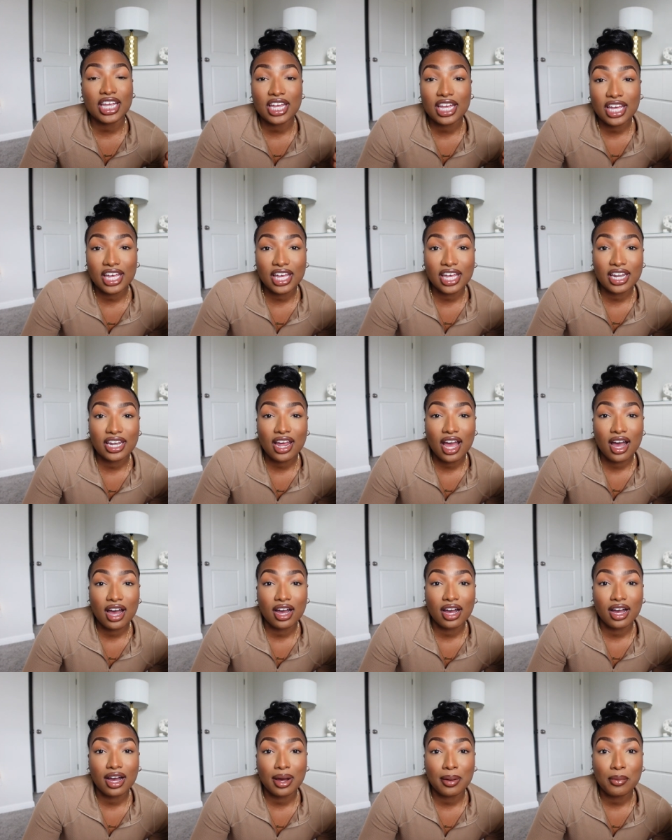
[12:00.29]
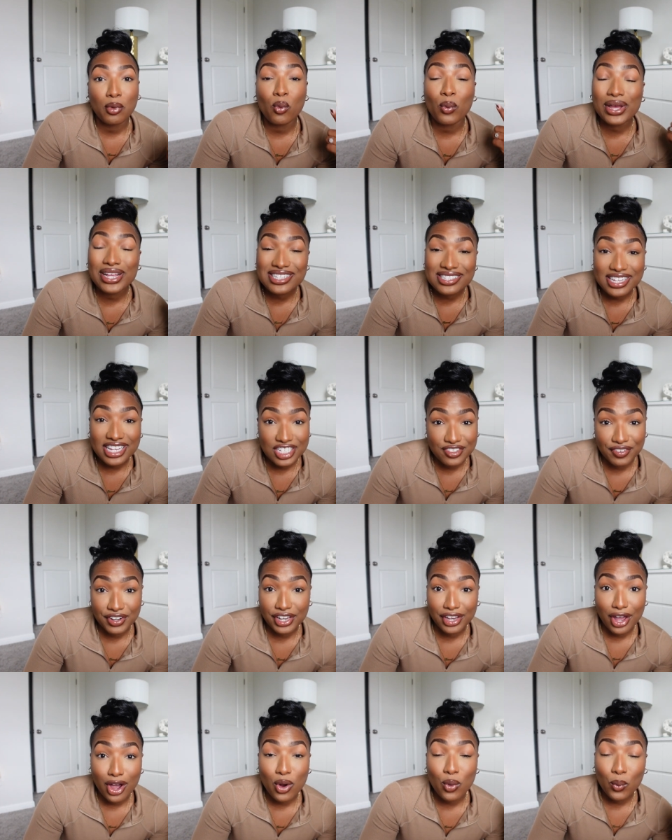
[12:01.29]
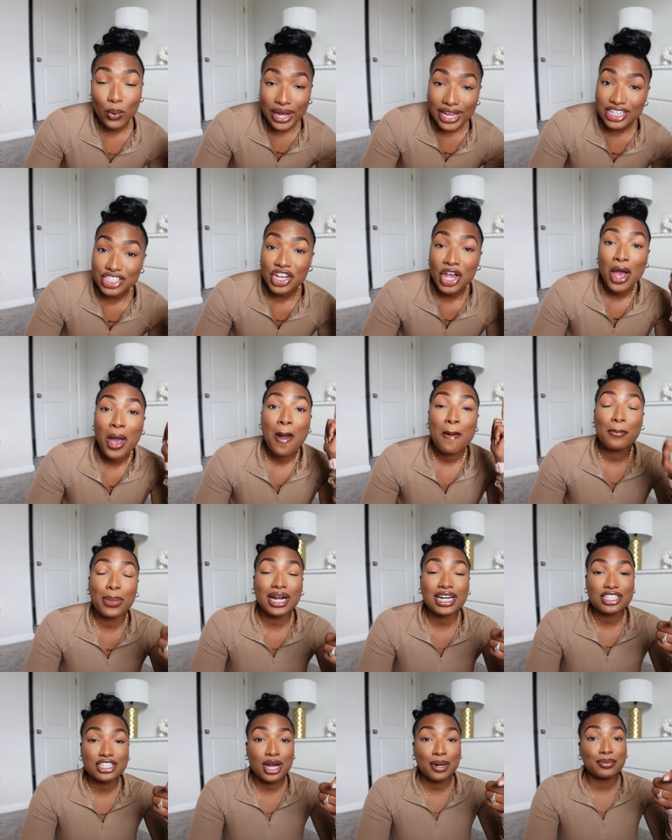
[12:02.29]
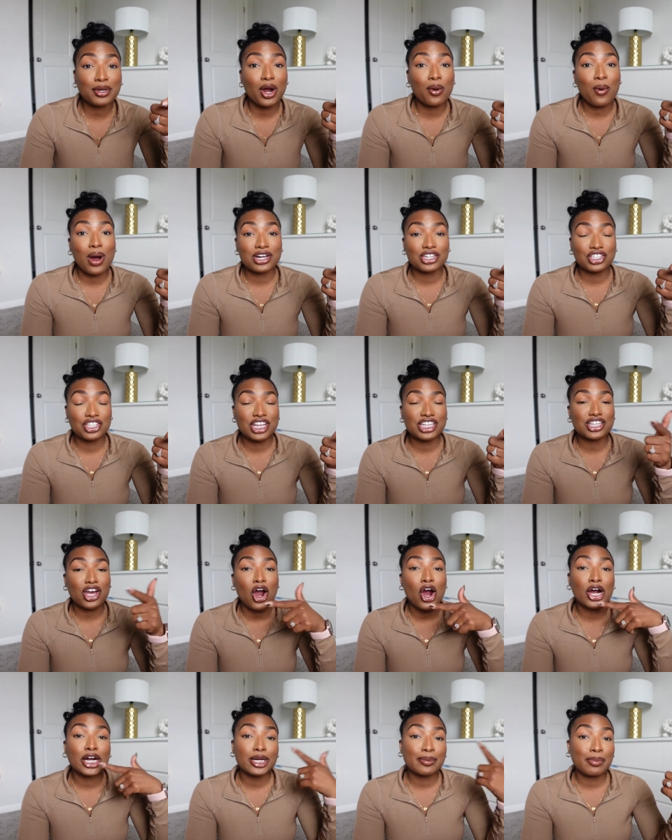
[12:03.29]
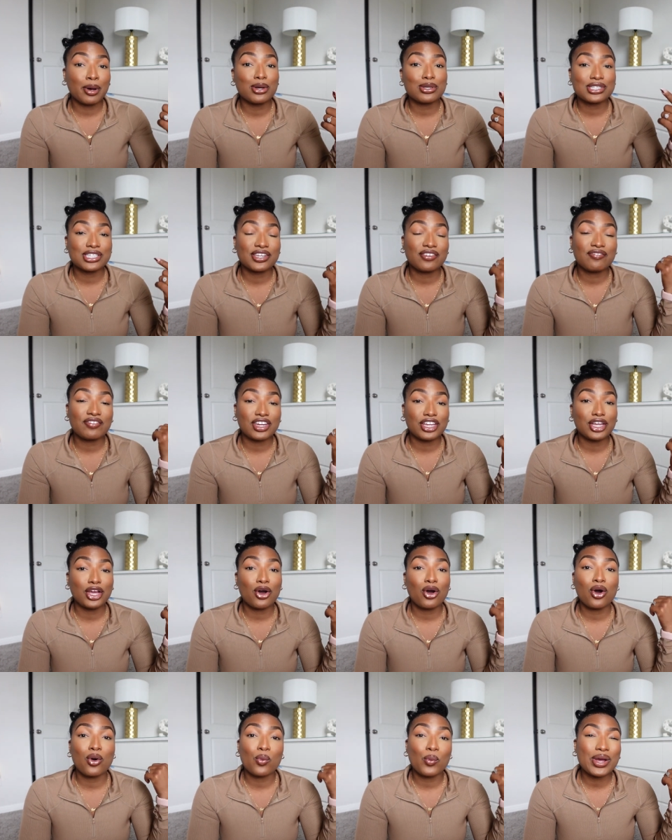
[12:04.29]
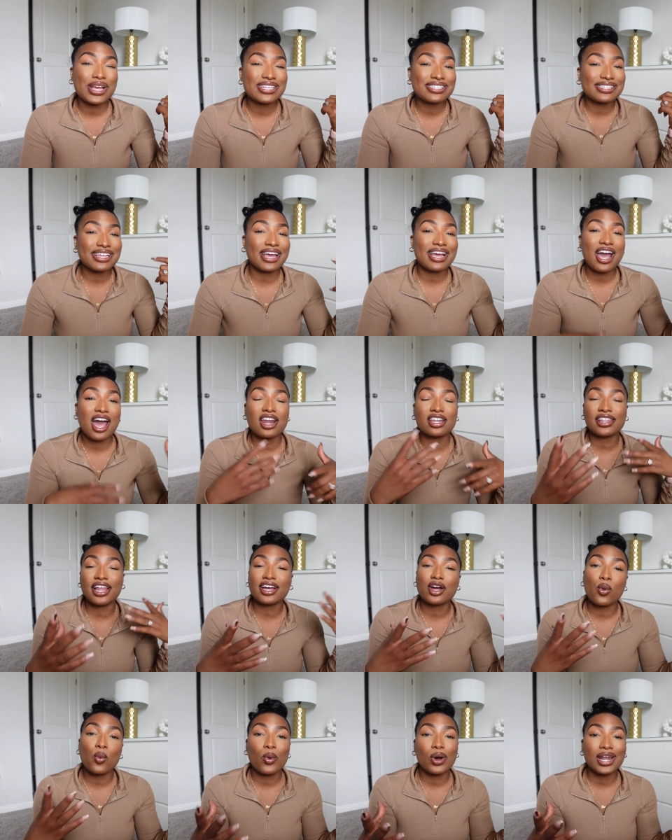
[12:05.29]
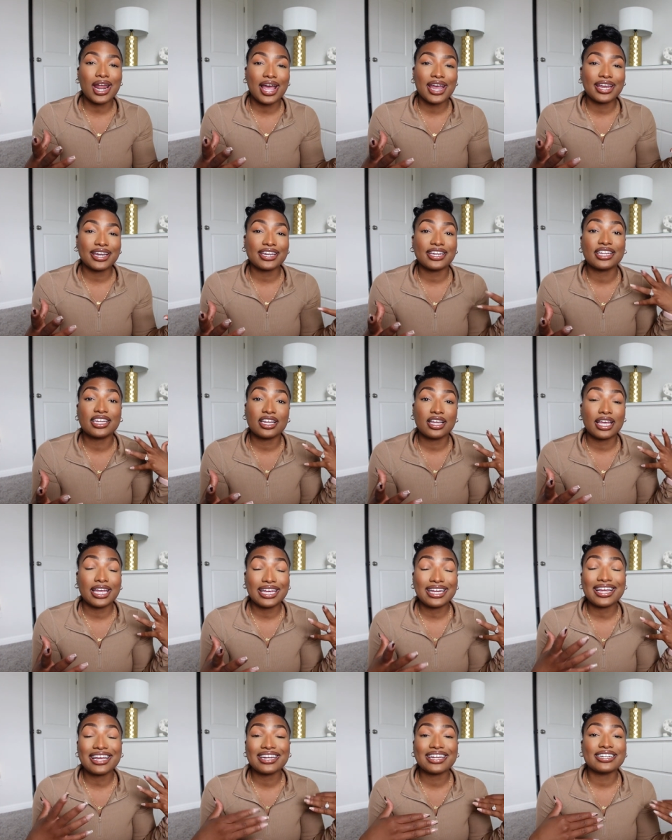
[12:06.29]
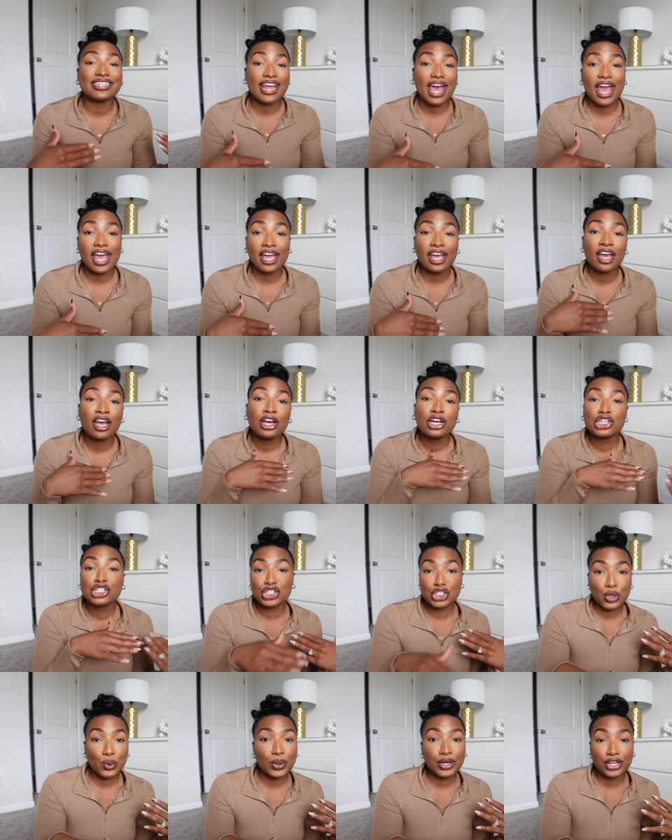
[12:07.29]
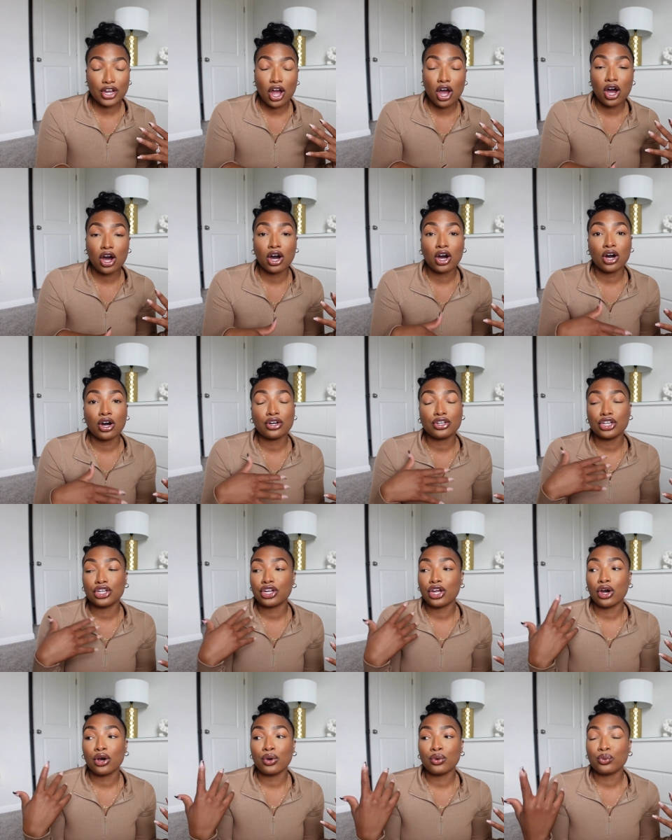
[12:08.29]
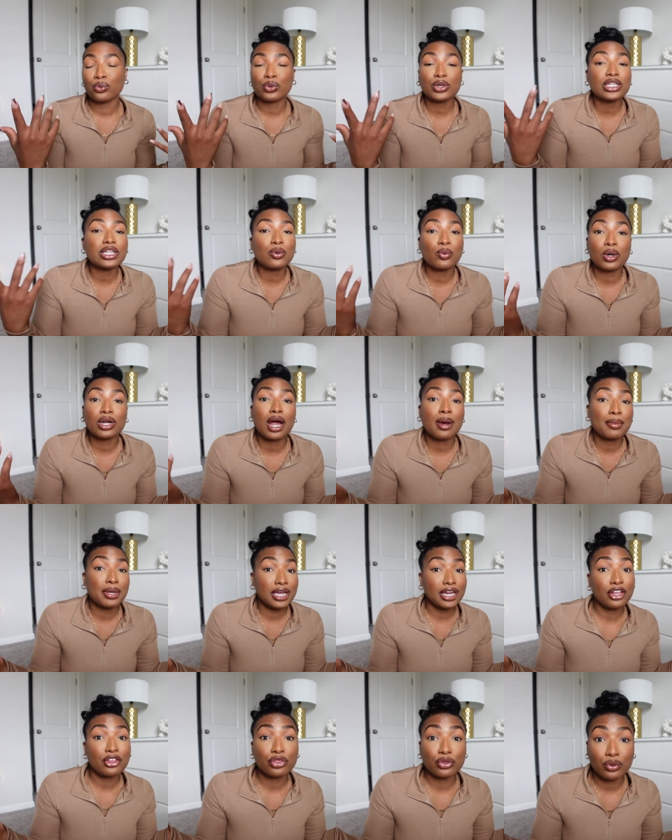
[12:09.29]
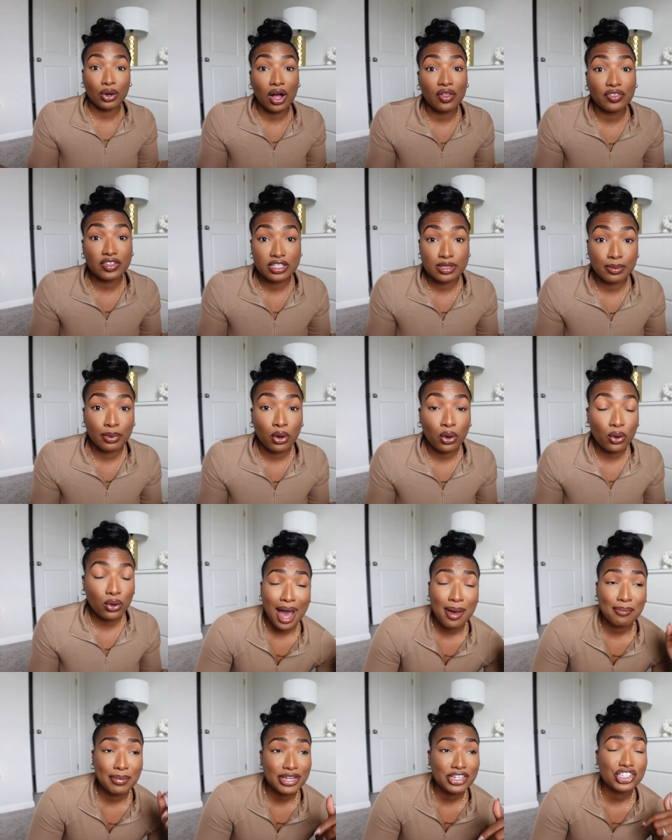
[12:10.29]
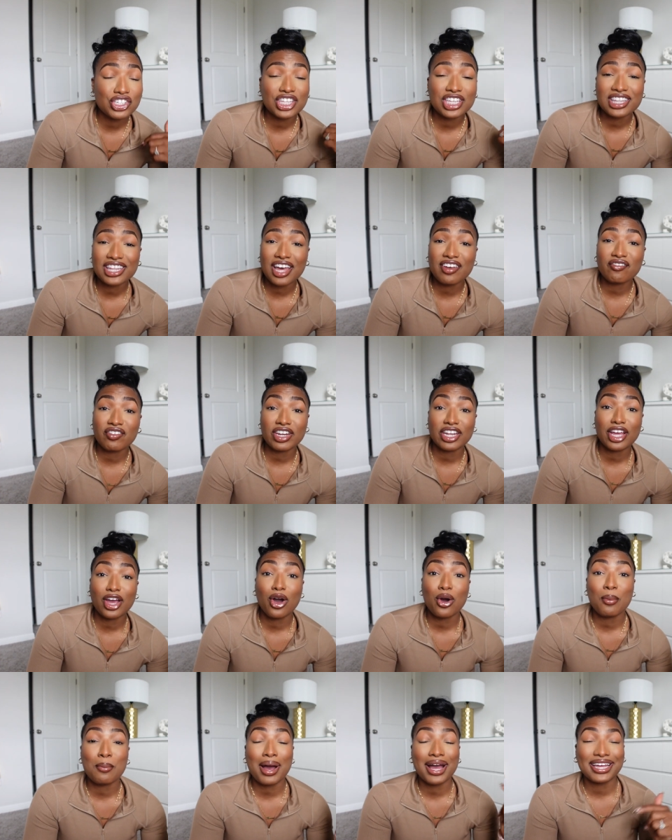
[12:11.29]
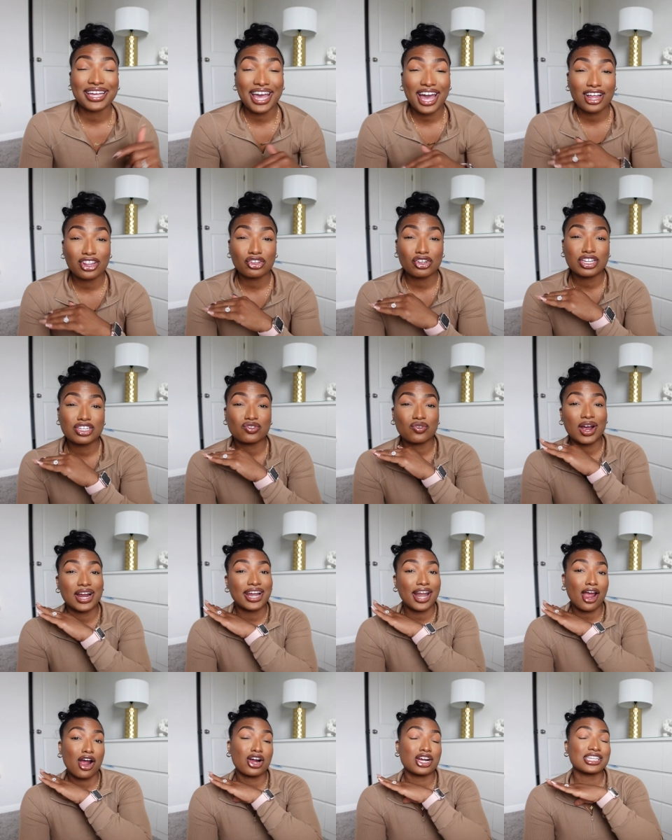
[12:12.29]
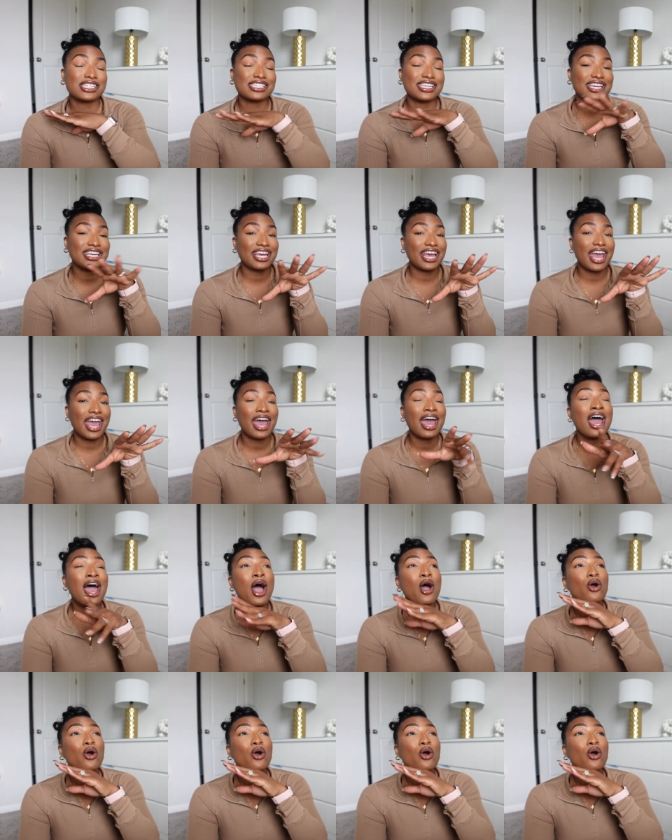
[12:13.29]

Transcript: in um, Wednesday's video, which by the time y'all watching this, I already posted a video on Wednesday, kind of like a what I eat in, a, eat in a day, showing y'all, you know, really what I'm eating throughout this bulk. I mentioned in that video, my calories right now are sitting at